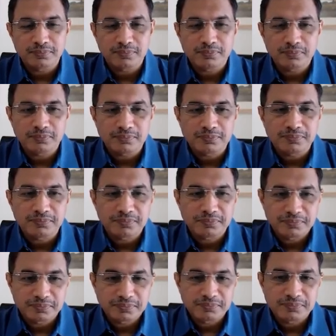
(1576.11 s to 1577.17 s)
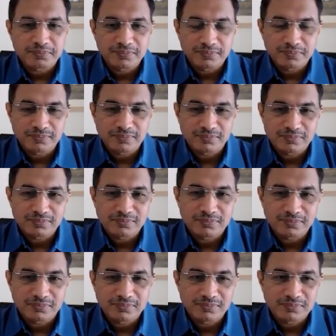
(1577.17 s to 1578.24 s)

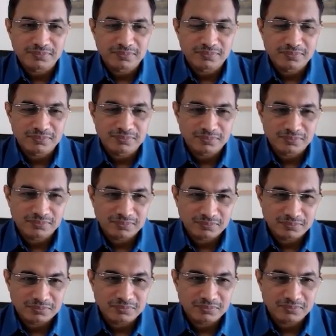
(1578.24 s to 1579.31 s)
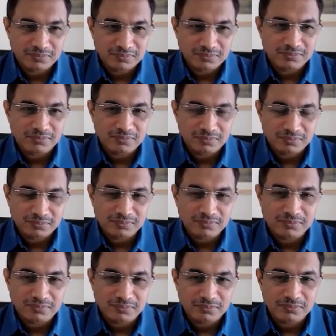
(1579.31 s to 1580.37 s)

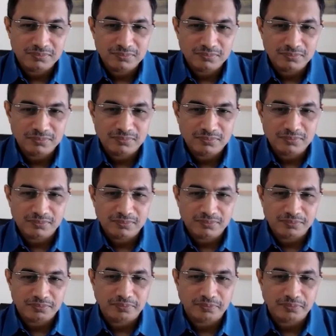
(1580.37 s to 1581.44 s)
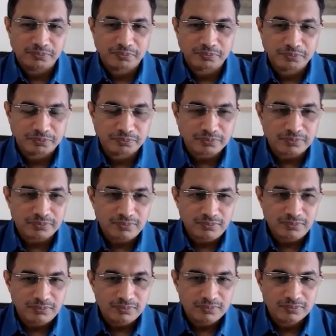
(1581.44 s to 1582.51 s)

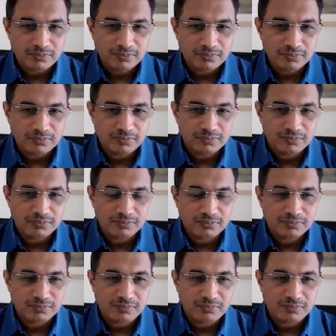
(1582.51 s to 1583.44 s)
(not speaking)